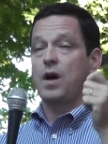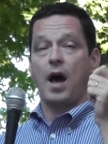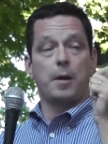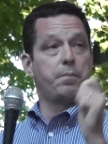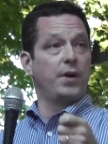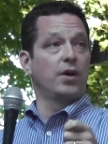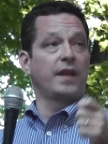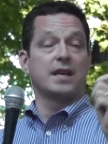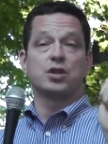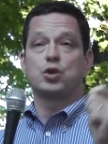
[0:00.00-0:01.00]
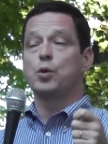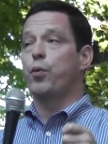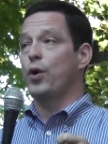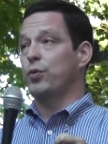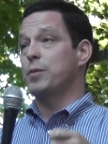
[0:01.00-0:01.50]
on a bill that has a two
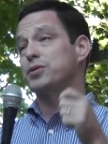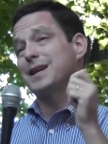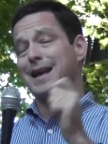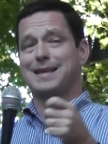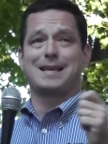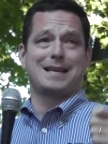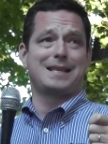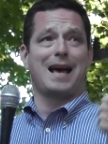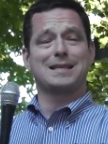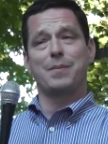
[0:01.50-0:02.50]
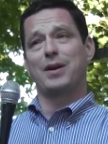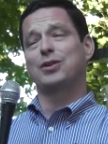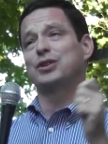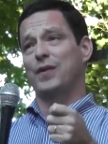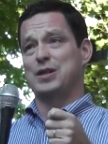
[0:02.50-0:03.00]
point three percent excise tax on
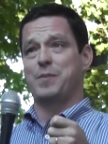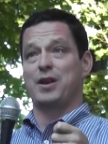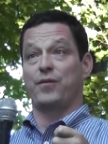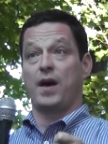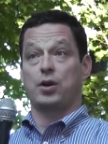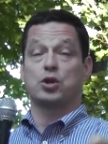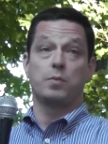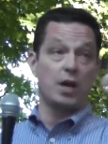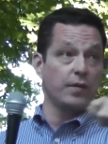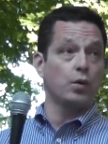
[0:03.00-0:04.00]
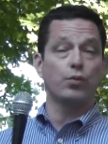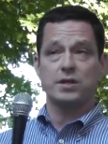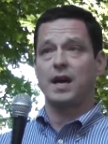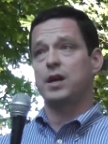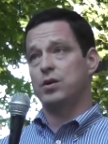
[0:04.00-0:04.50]
medical device manufacturers, many of whom
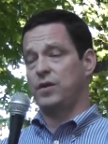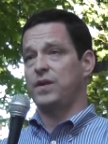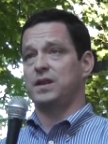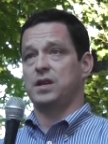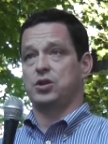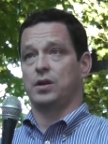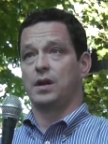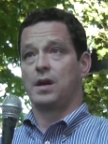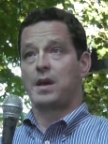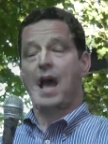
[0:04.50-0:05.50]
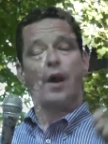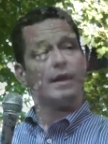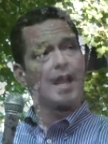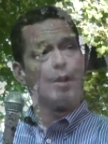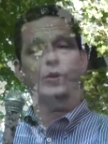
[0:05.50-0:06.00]
reside here in the fifth District. How
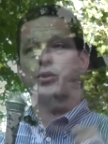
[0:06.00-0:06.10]
can anyone